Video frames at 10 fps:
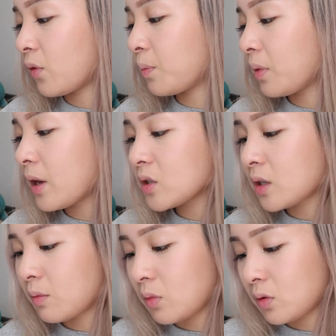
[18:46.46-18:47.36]
for blush
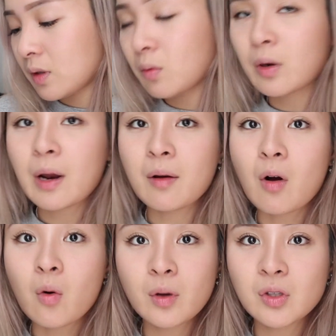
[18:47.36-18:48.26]
I'm using what I
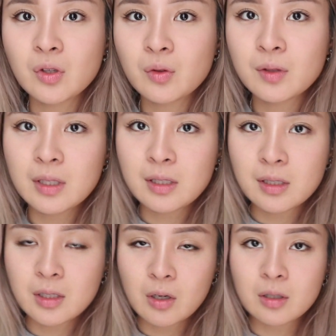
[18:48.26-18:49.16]
always use. This
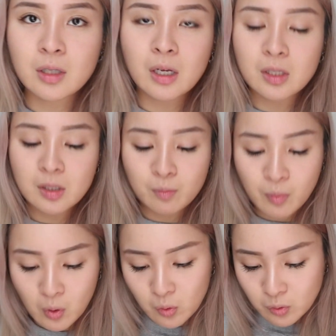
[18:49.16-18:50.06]
is Tarte
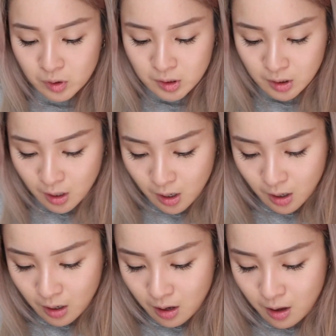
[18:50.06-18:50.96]
Exposed,
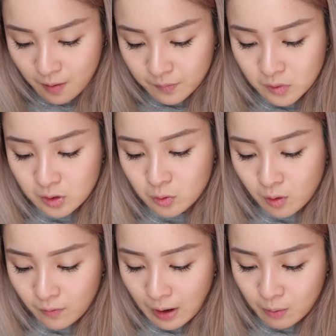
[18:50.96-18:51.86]
the
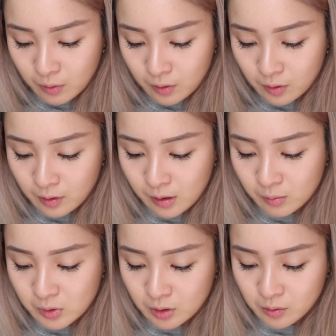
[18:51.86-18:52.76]
12-hour
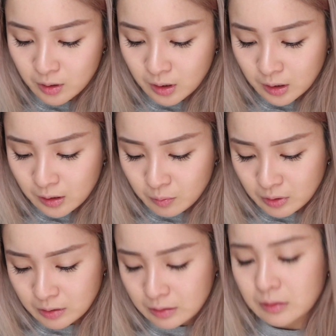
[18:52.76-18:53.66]
Amazonian clay
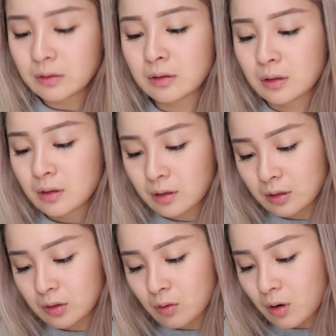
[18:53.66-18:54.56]
brush. Ugh,
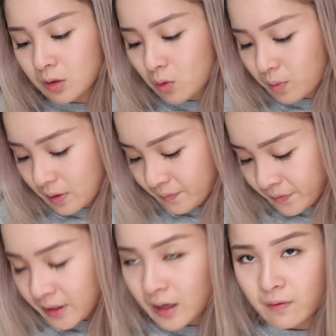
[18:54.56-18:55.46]
so hard to open.
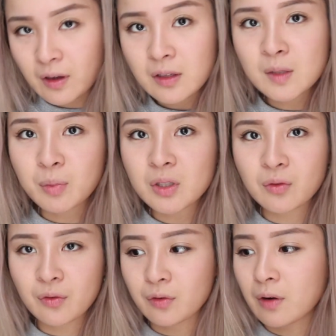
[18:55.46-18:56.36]
I've had this blush
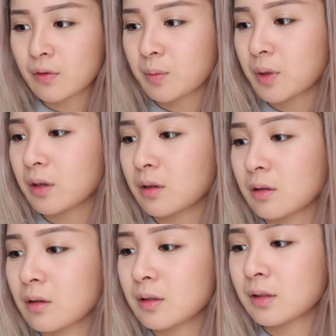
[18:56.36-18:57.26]
for forever, but it's
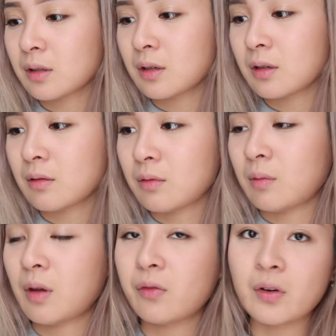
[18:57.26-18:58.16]
honestly one of
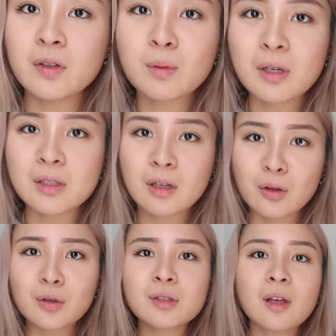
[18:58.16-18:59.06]
my favorites because it
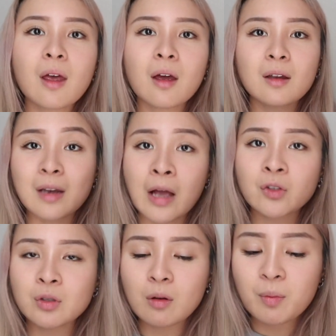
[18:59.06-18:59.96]
looks
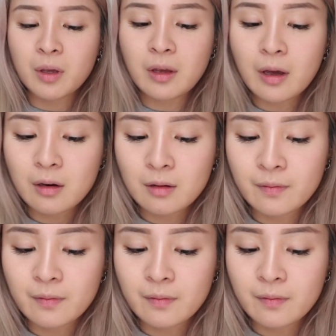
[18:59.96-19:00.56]
natural but yet